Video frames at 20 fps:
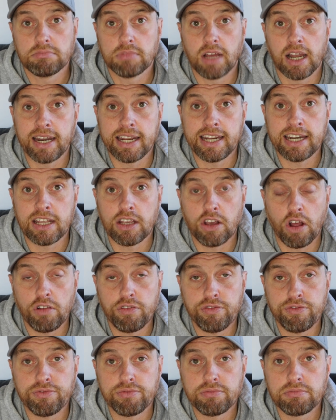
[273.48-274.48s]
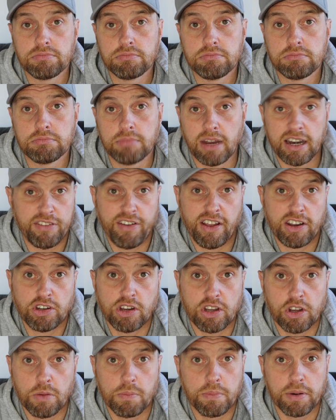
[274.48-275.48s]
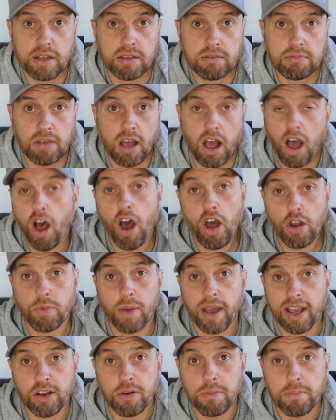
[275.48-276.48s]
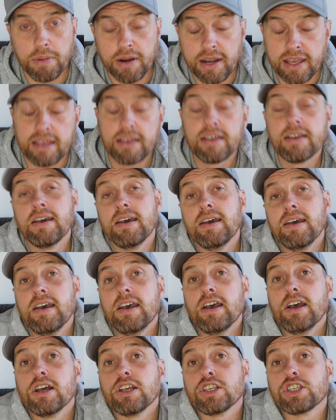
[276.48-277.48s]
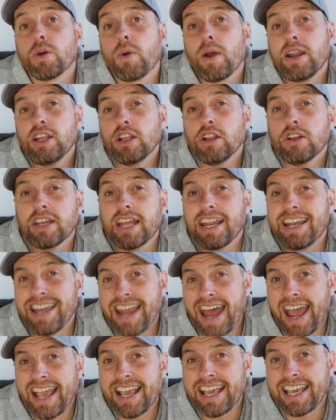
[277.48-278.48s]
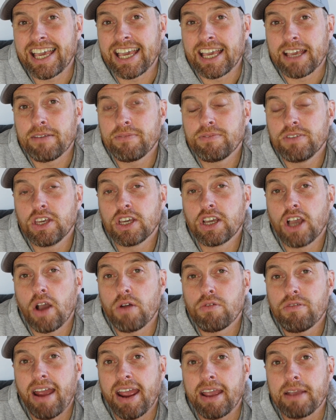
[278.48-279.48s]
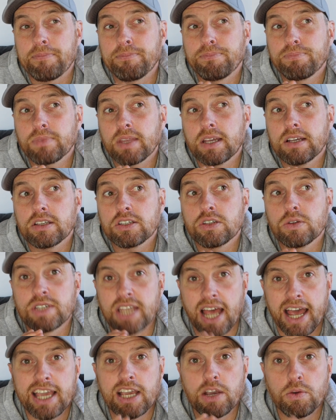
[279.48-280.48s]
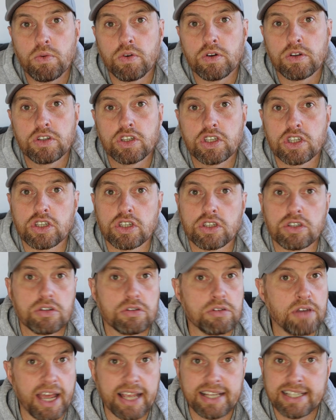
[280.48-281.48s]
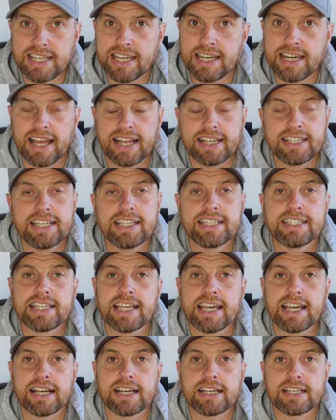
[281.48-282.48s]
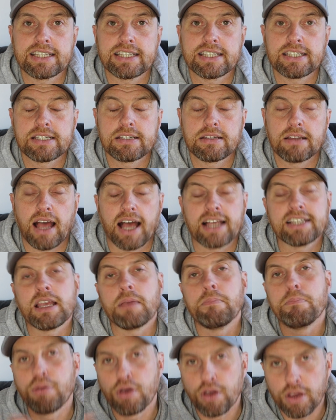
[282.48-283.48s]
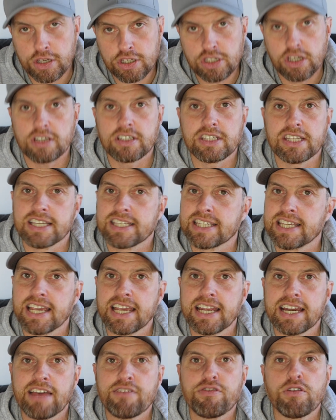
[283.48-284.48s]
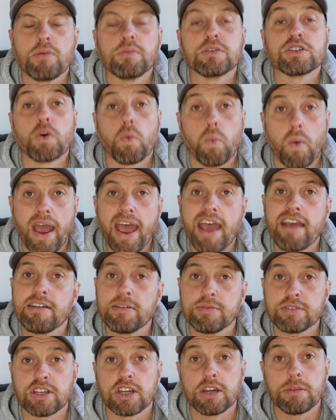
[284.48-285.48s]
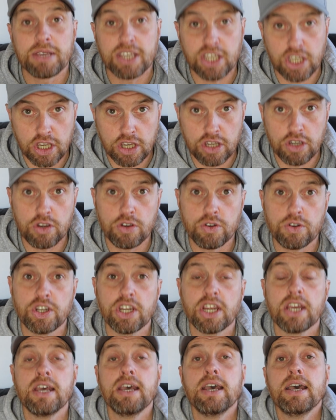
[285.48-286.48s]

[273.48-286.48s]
a leading golf manufacturing company, a hardware company. So when you look at Nike, you go, right, so Tiger Woods, 1996, I say burst onto the scene. Everyone was aware he was going to be huge.